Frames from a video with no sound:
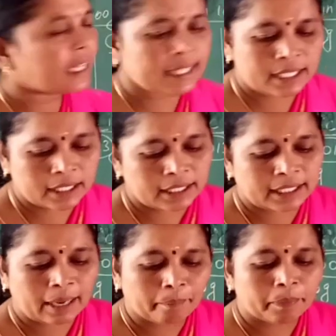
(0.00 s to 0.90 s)
Next,
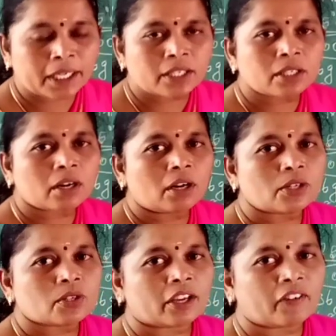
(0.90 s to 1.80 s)
temperature
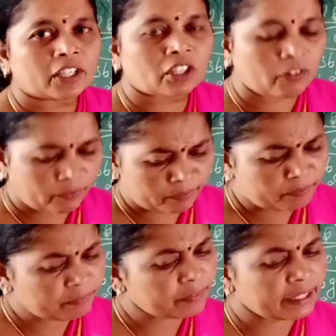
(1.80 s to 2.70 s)
also, effect
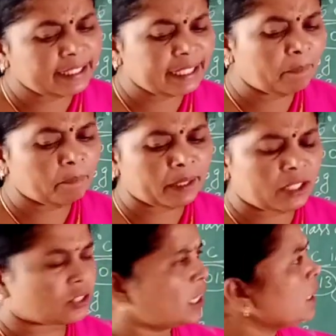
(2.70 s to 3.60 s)
of
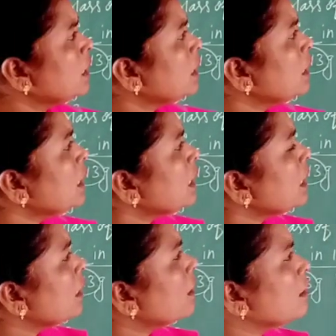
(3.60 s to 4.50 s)
temperature.
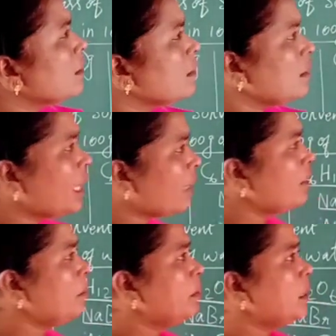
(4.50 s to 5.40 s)
There
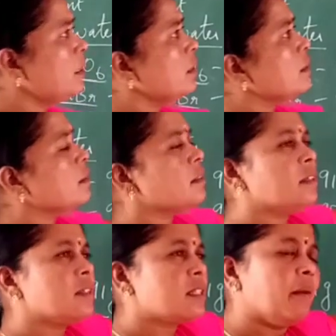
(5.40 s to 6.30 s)
will be
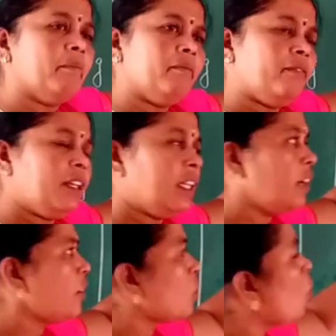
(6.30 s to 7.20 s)
some, in
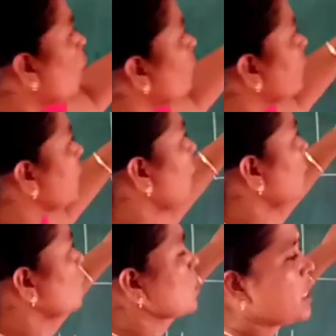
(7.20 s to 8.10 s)
our home we
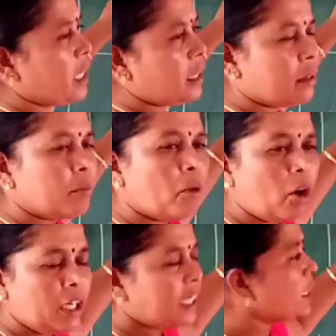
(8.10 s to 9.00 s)
are using
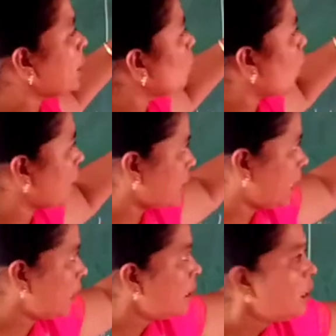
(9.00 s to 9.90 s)
boiling the
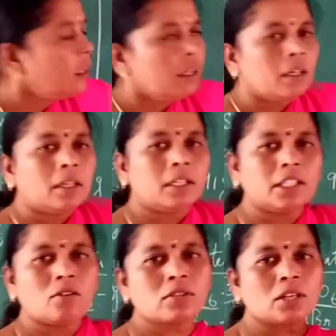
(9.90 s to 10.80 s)
water. It
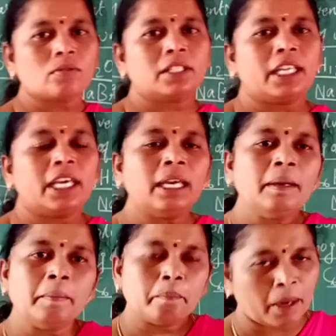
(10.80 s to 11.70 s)
gives out
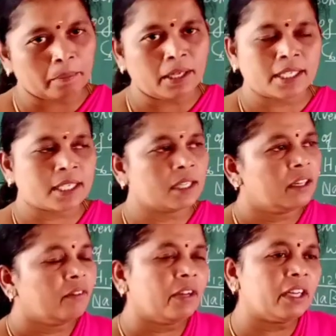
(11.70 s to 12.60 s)
the bubbles.
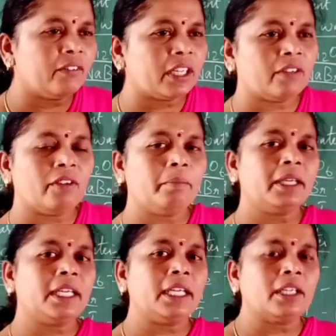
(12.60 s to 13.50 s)
Whenever it will
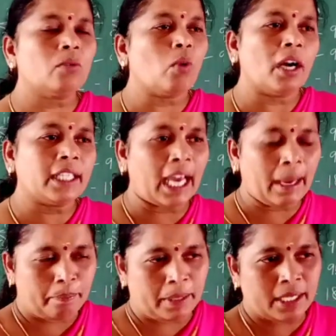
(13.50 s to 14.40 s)
be heated, what
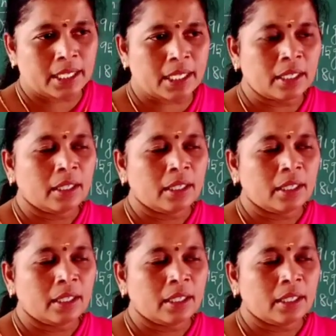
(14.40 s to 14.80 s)
happens?